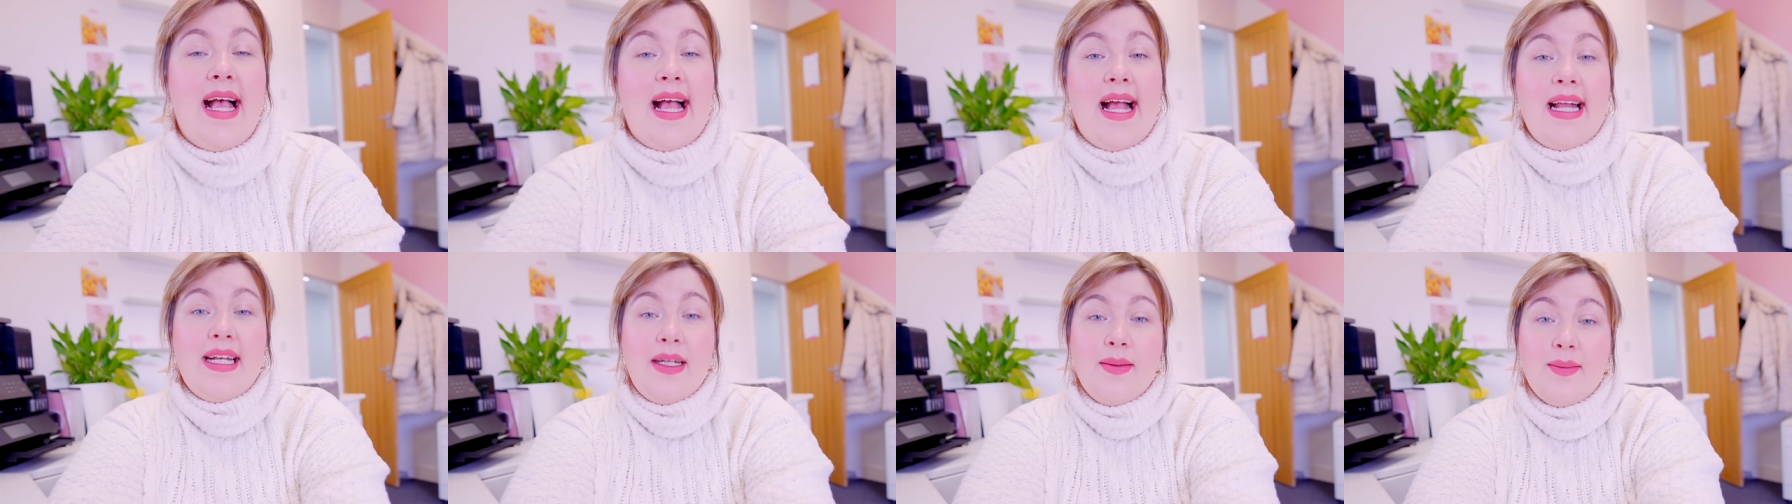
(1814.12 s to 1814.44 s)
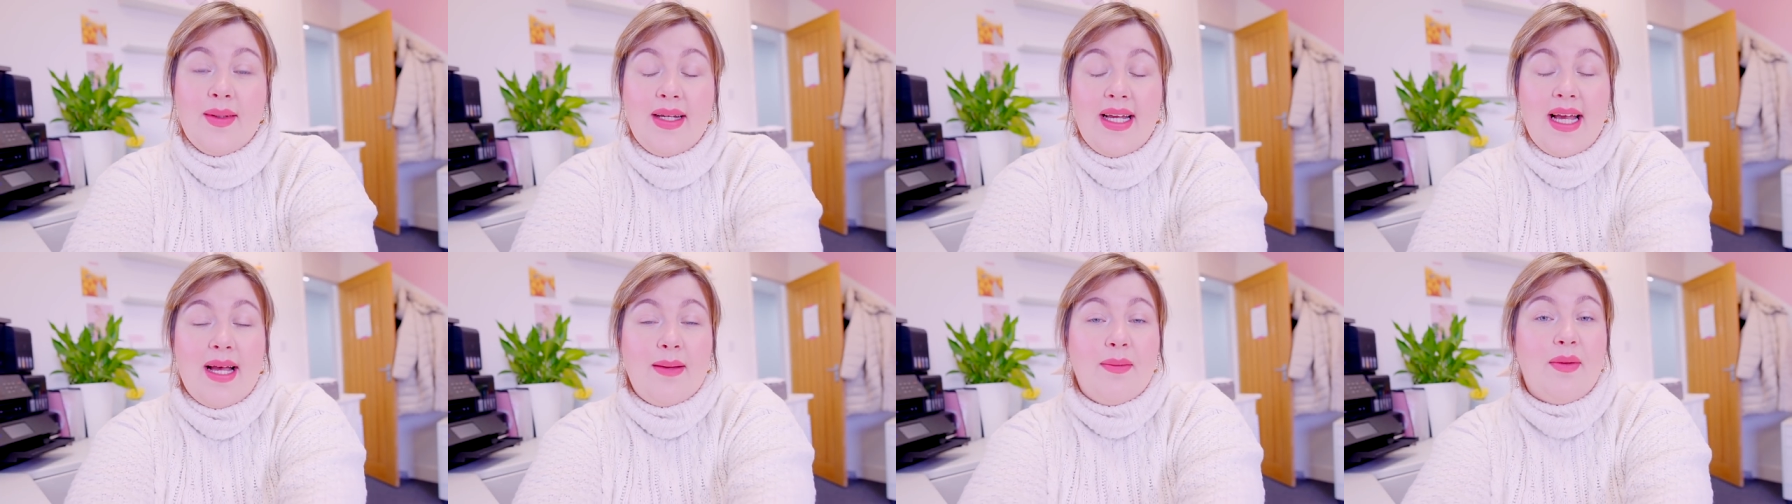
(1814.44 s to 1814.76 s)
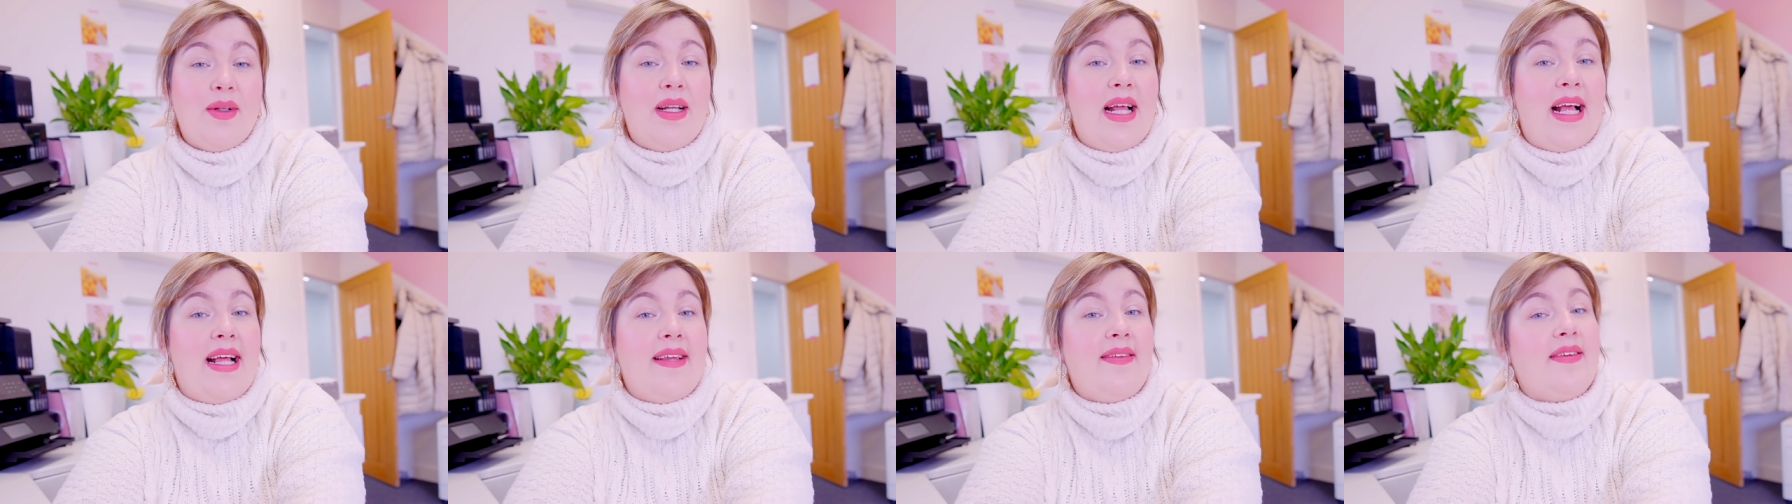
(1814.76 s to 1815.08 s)
Anyway, I'm
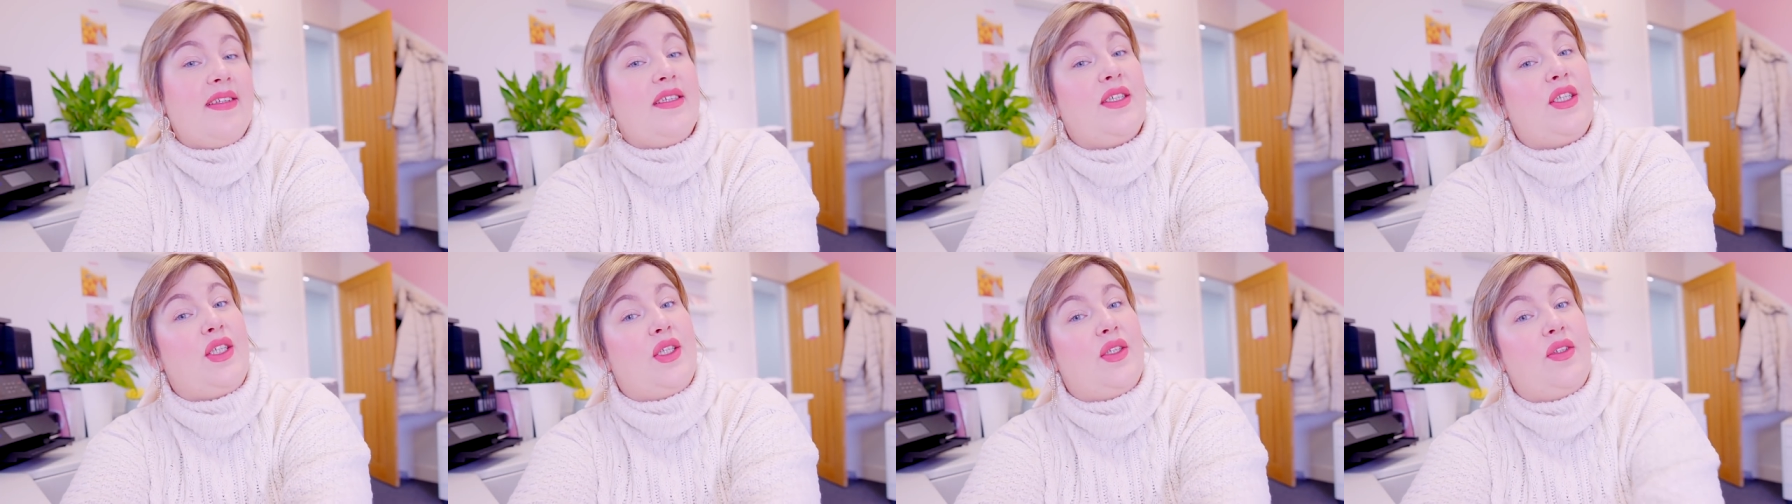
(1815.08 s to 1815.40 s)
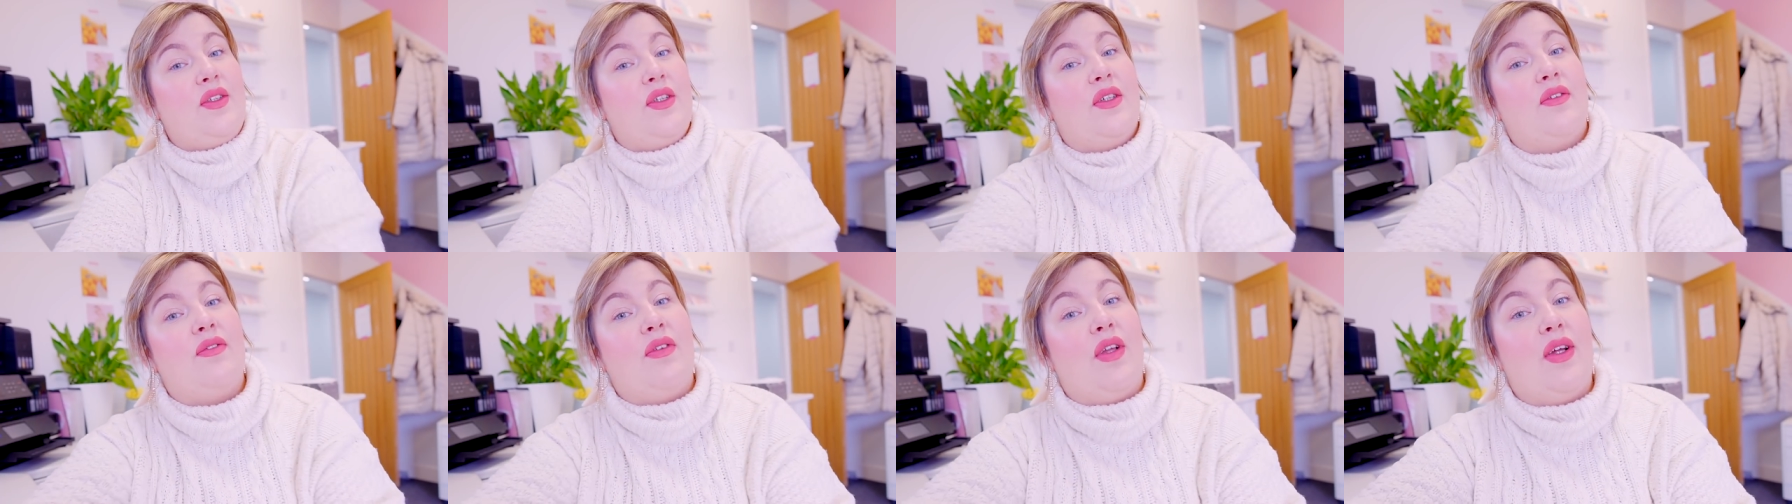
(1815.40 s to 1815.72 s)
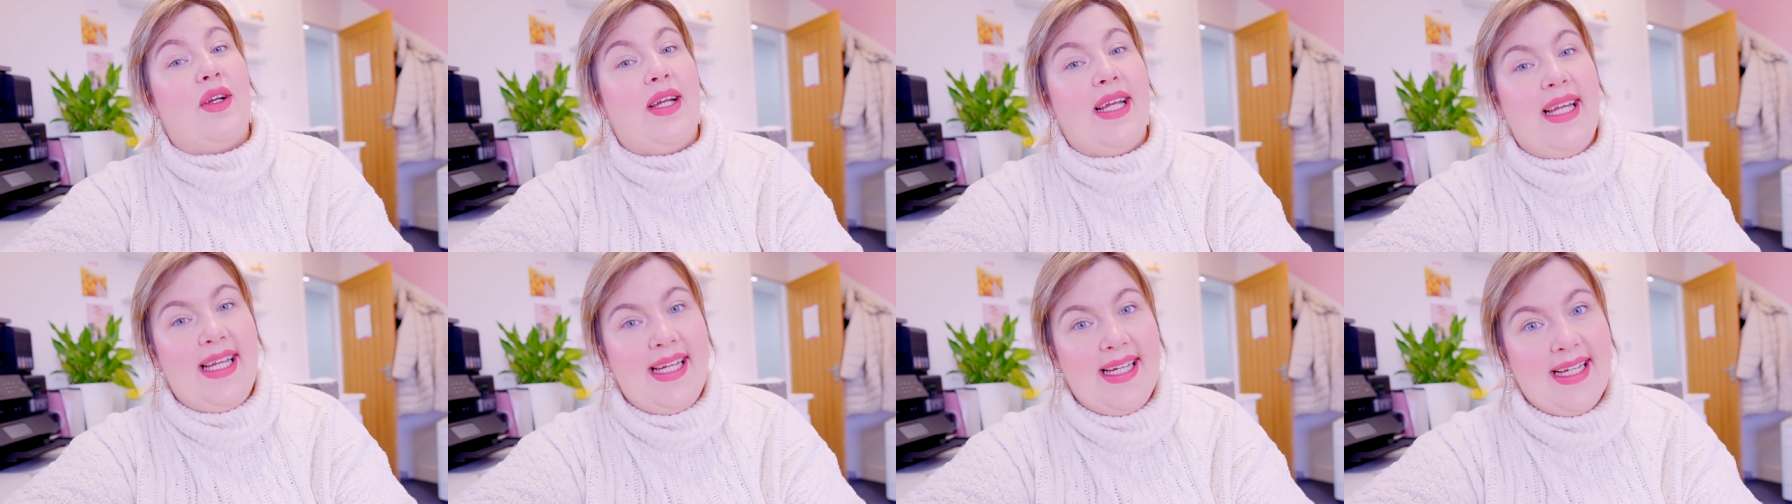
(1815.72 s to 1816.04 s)
going to end the studio
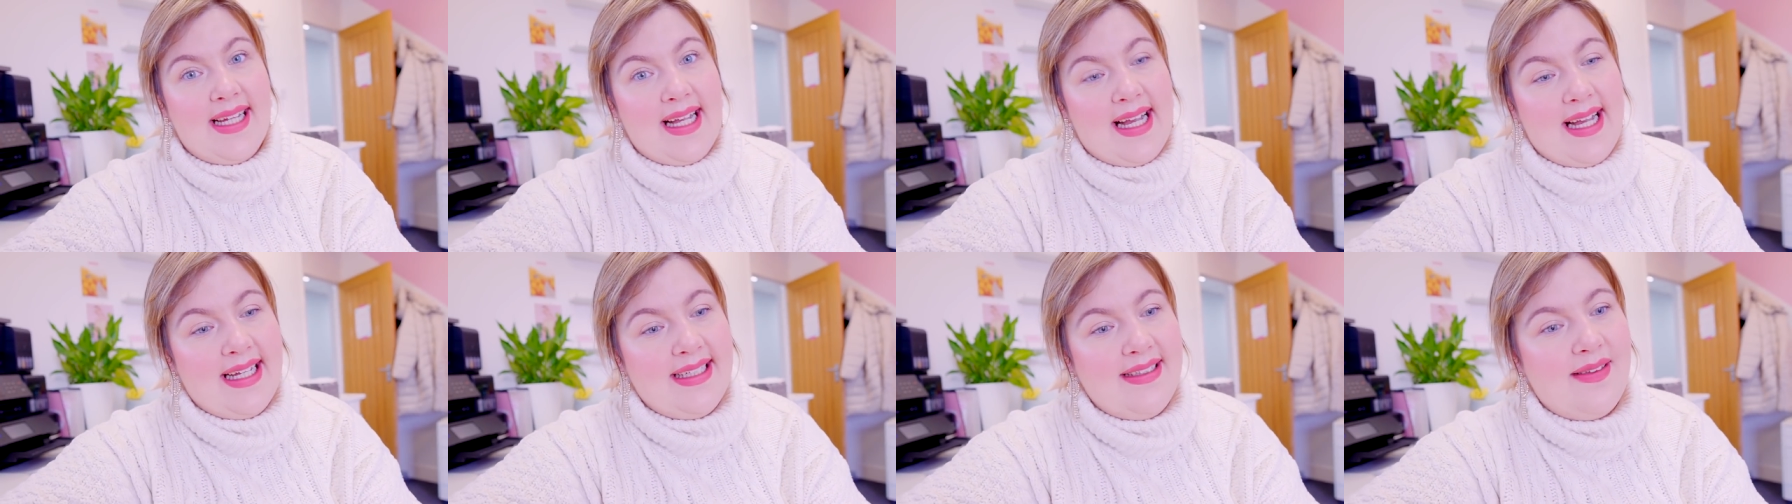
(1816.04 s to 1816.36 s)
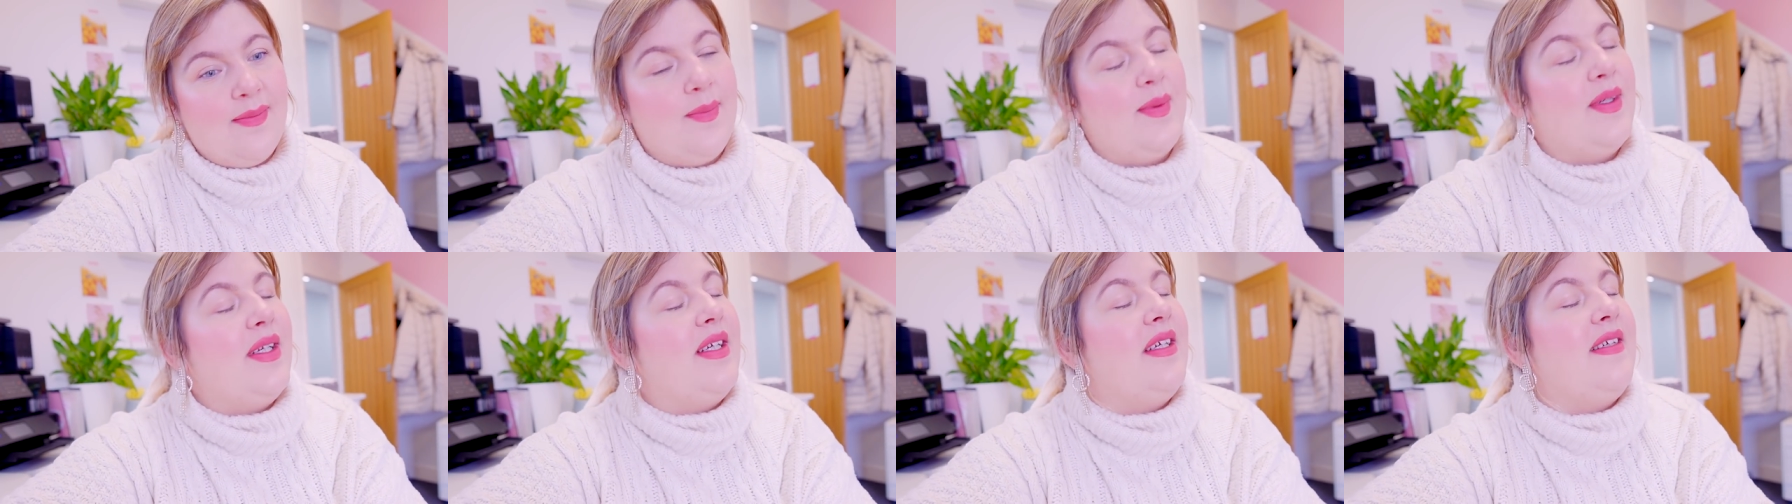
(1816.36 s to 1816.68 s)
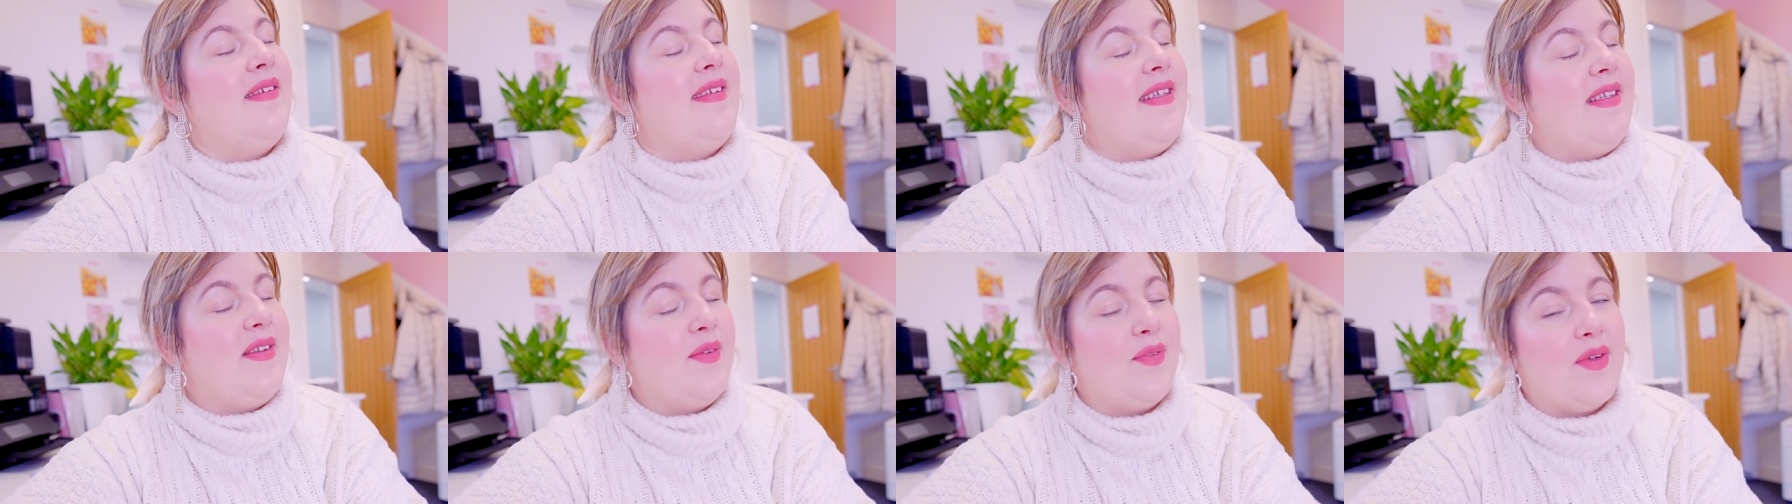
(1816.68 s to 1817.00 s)
vlog here, guys,
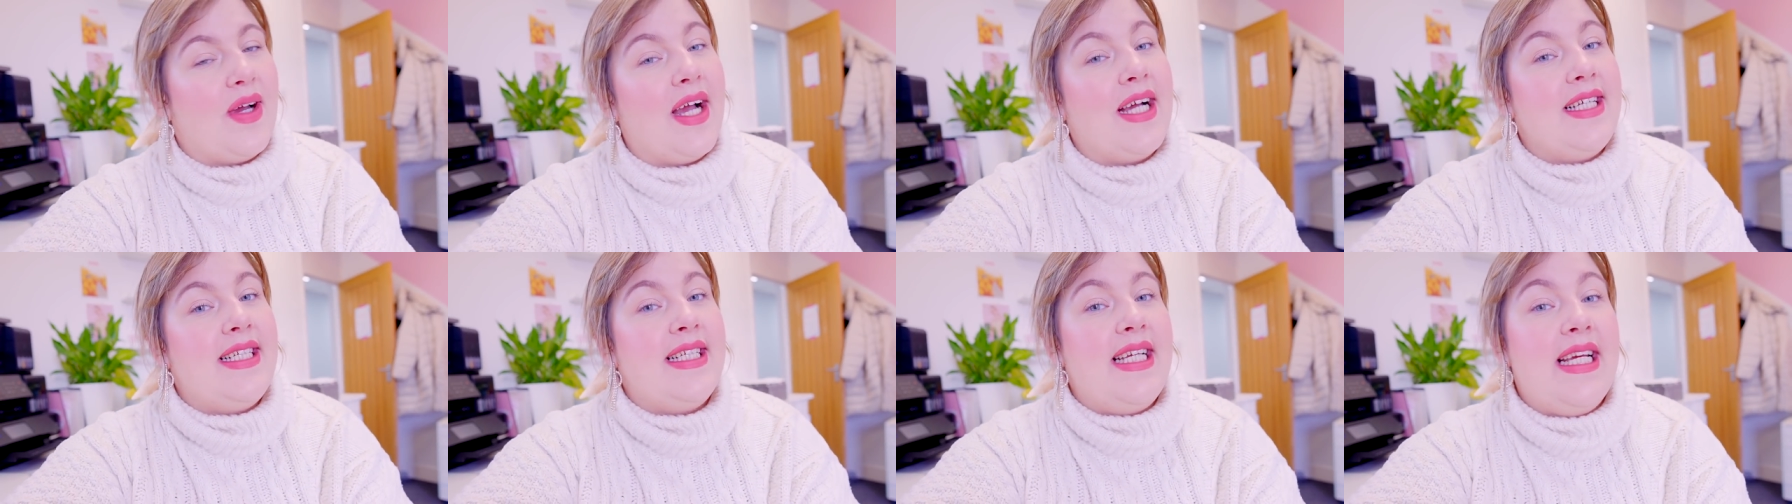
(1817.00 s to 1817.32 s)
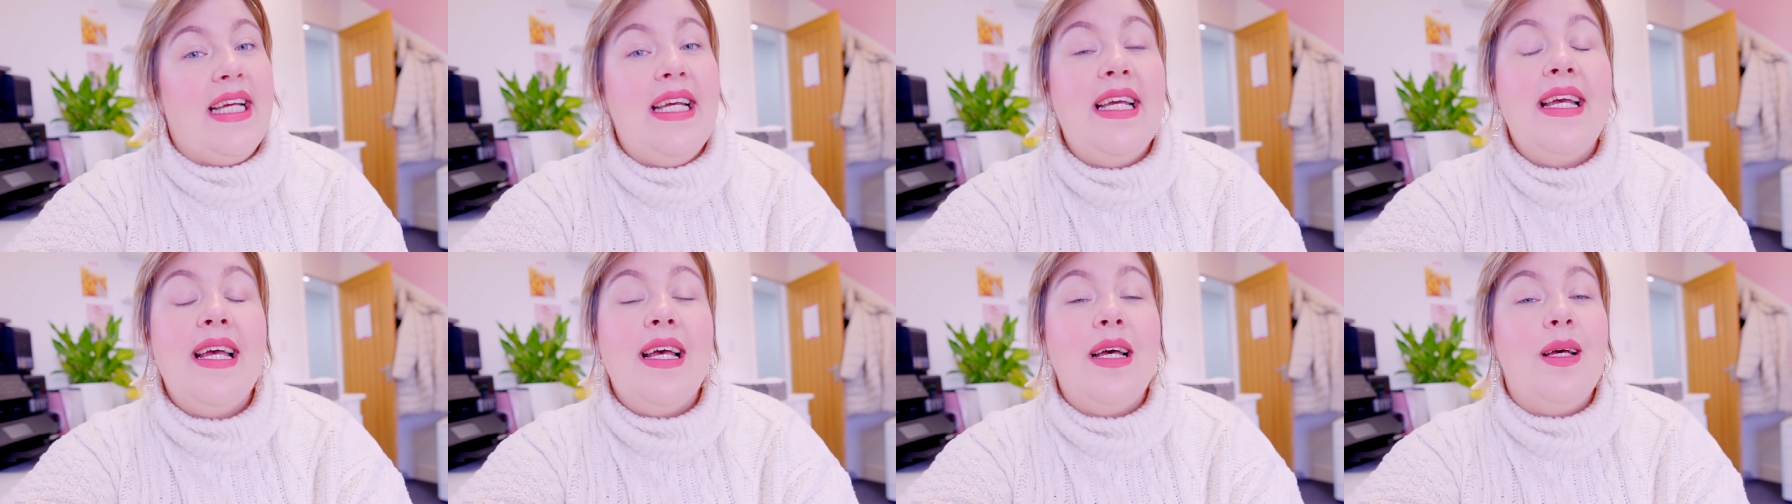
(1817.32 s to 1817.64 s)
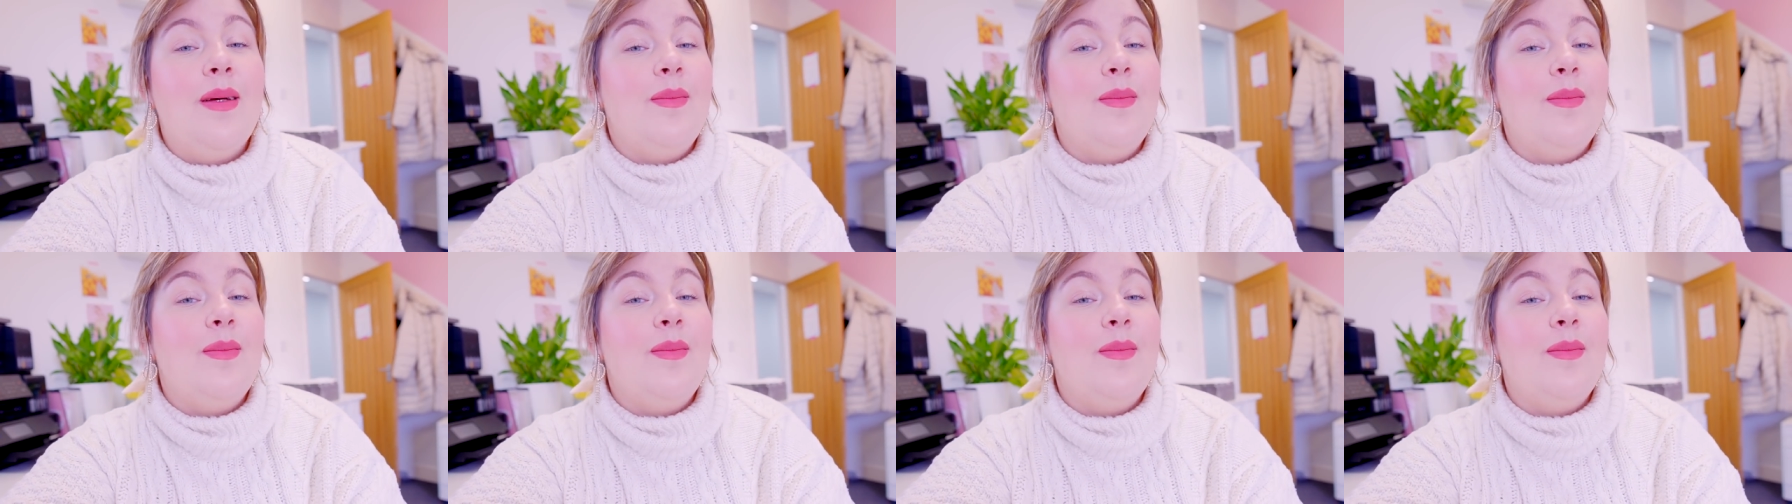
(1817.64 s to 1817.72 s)
because it's Friday.